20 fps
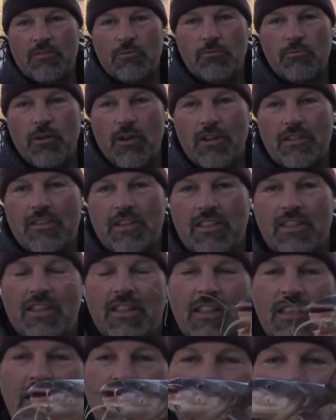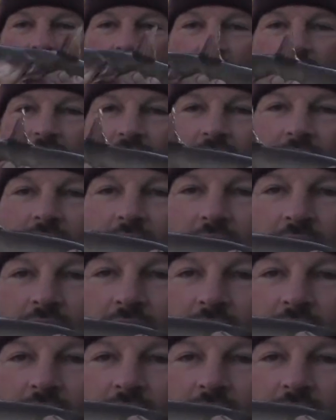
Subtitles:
of the runt of the litter.